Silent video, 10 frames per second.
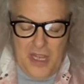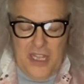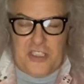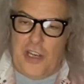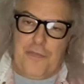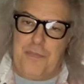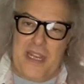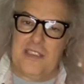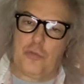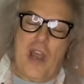Jeff
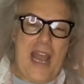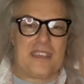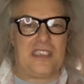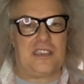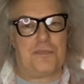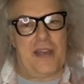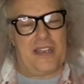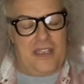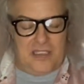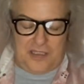Beeswax
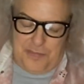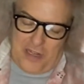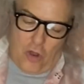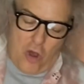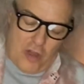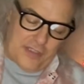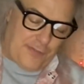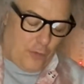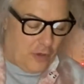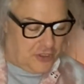expending to spend all his
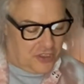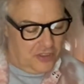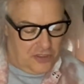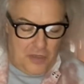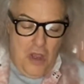fortune